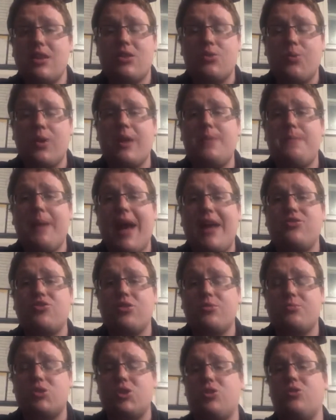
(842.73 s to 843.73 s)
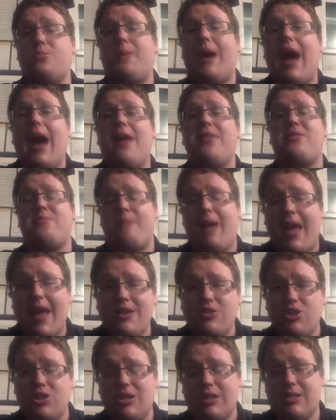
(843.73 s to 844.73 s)
three bedroom, two bath
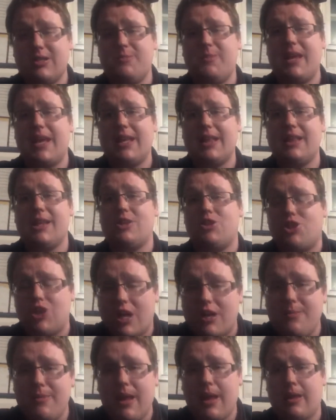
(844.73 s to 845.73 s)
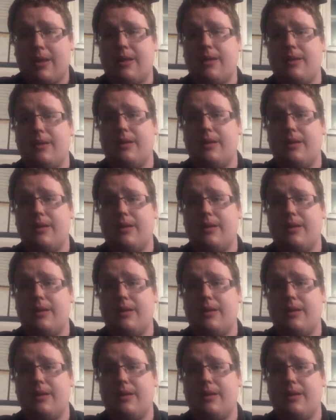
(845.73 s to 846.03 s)
mansion as being legitimate.